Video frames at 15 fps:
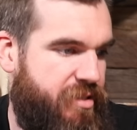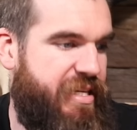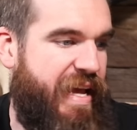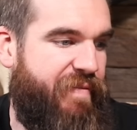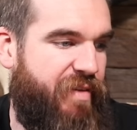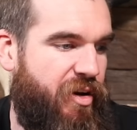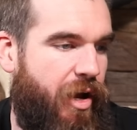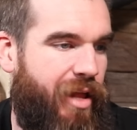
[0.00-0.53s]

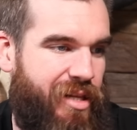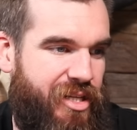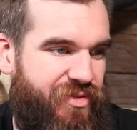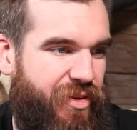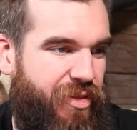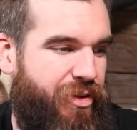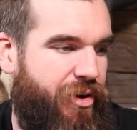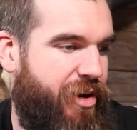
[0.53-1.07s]
$7
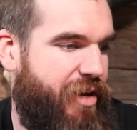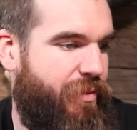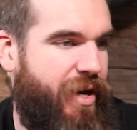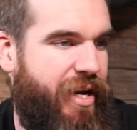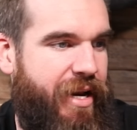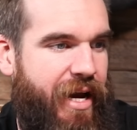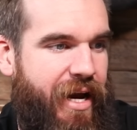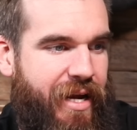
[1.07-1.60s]
for
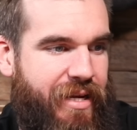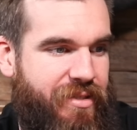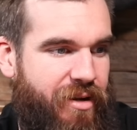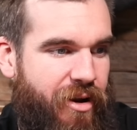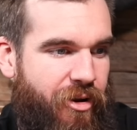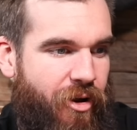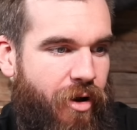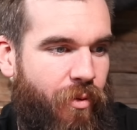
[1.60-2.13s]
31 days.
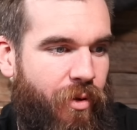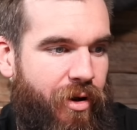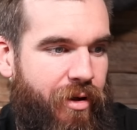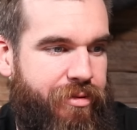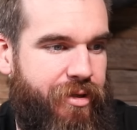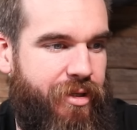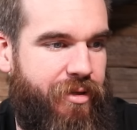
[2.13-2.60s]
Not worth